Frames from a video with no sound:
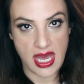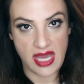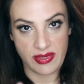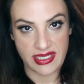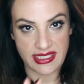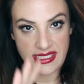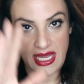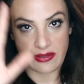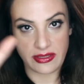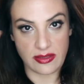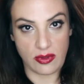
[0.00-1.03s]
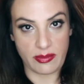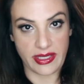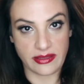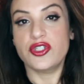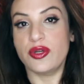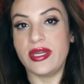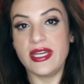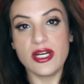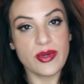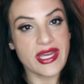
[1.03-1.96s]
I'm an astounded woman. So
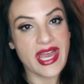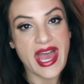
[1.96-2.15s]
here we